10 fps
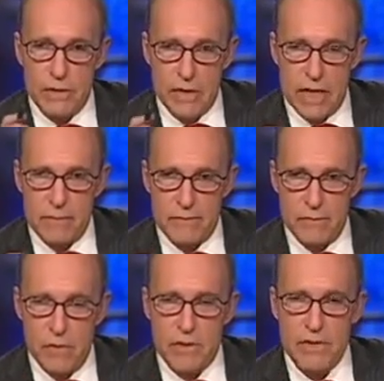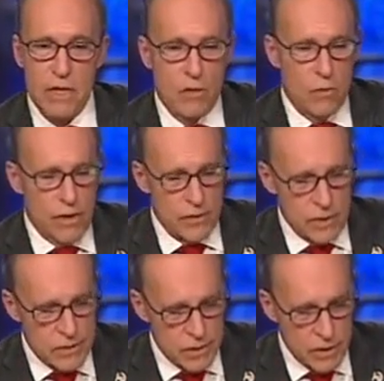the labor force, whether
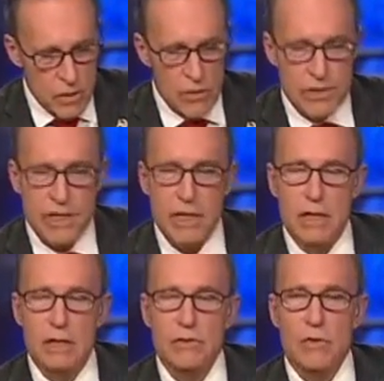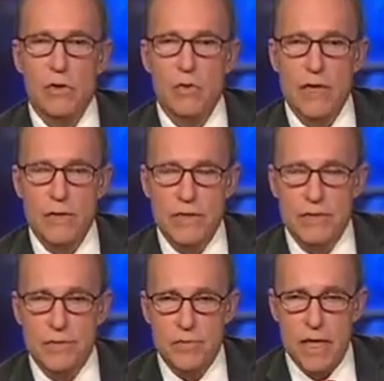it's the lower skilled or whether it's
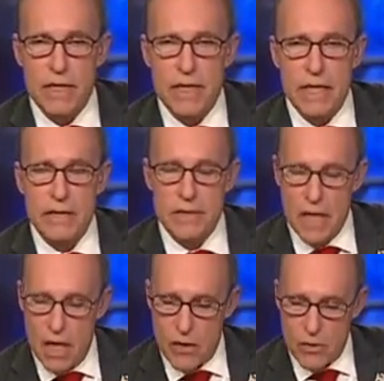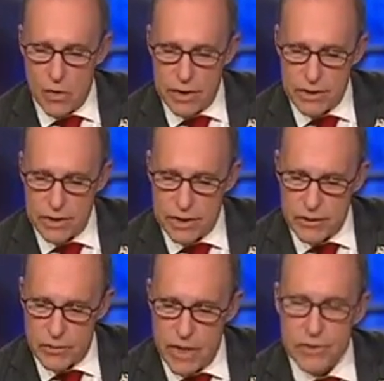the brainiacs, according to the
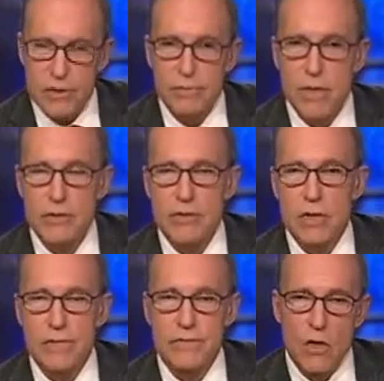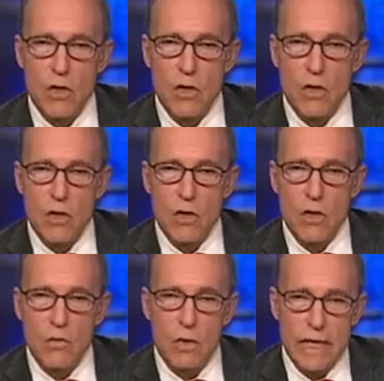Congressional Budget office
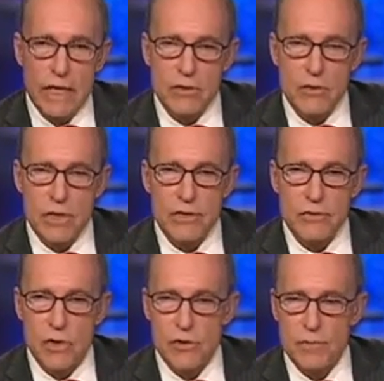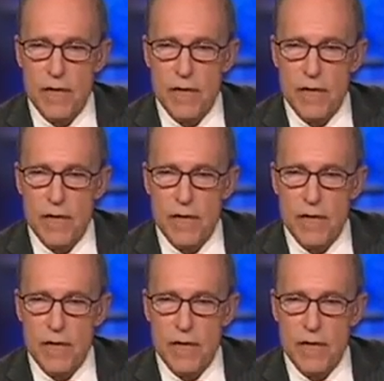will increase growth